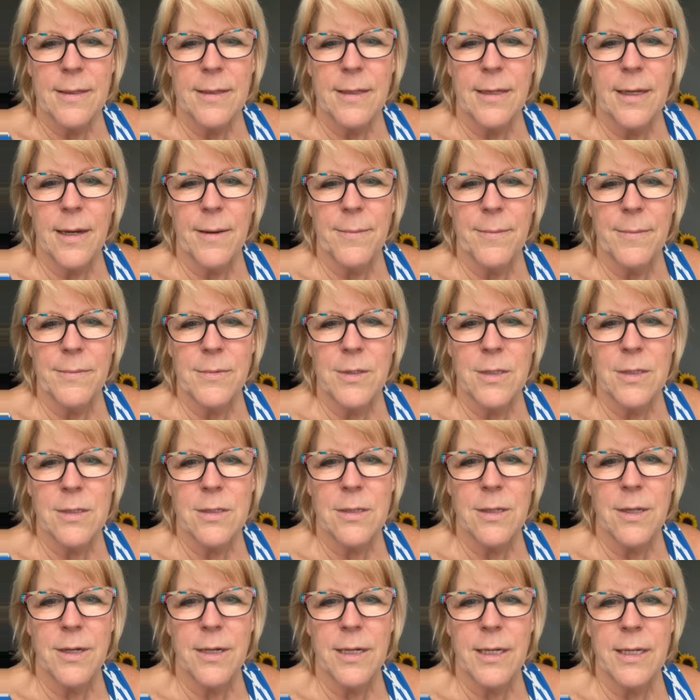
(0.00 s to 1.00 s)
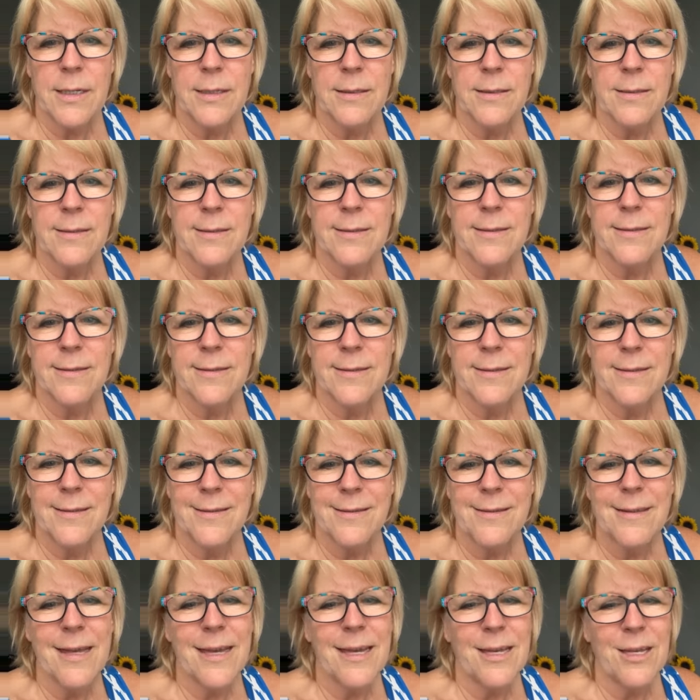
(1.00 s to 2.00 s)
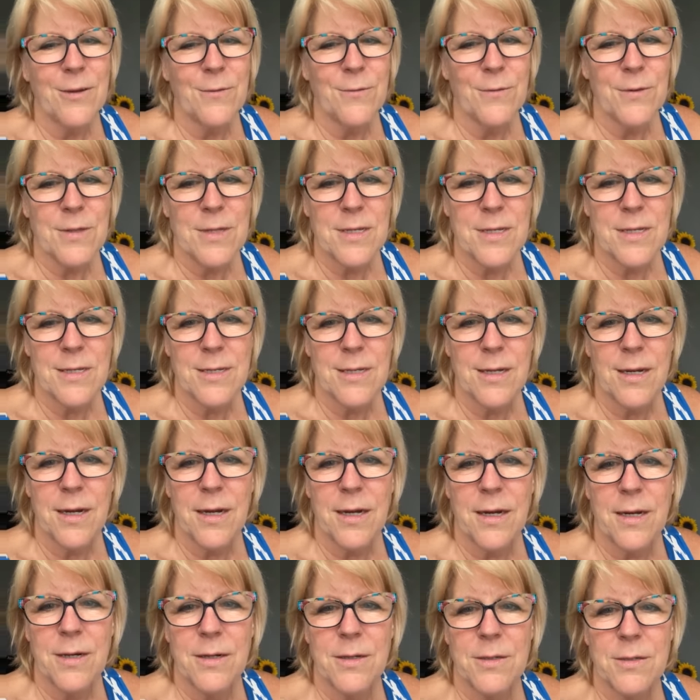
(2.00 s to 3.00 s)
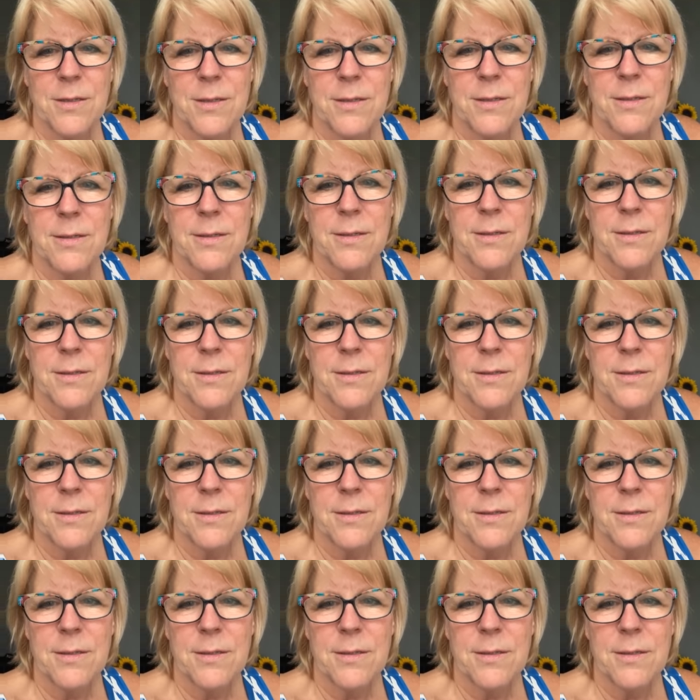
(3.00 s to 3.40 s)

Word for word: Yep, just looking. Thank you for the stars.